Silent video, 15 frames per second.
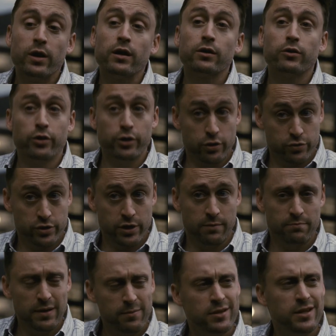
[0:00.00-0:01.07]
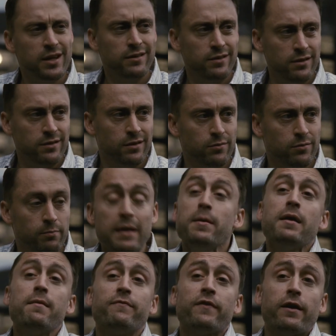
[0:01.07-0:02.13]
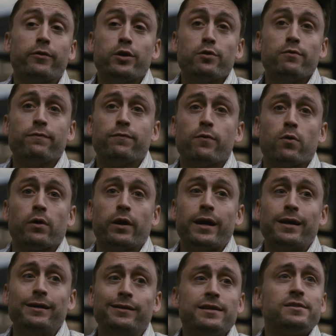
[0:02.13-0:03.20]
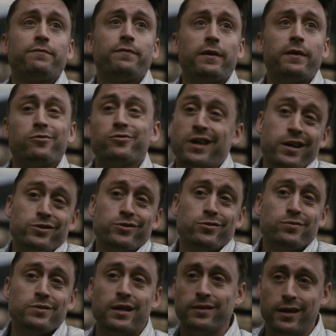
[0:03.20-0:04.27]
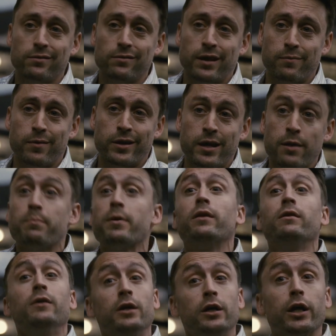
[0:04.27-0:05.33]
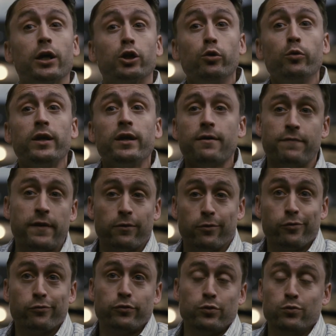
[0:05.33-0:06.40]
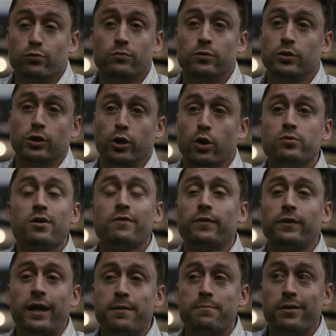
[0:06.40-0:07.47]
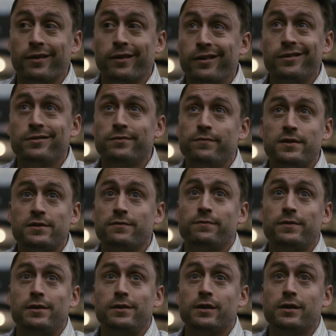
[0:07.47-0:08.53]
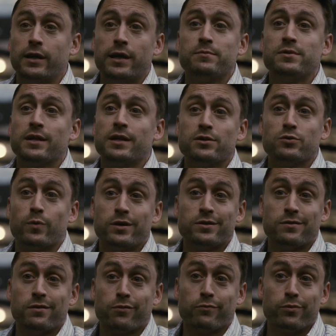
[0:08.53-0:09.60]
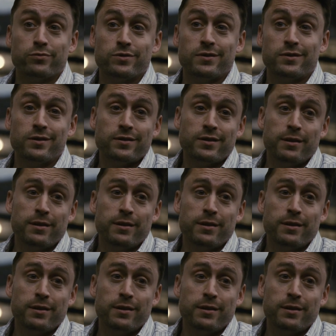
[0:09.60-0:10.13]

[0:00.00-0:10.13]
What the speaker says: are not good at your job. Maybe Dad did know. Maybe I'm firing you for a list of failures I choose not to outline right now, but including a failure to close off our liabilities vis-a-vis claims against Waystar Cruises in a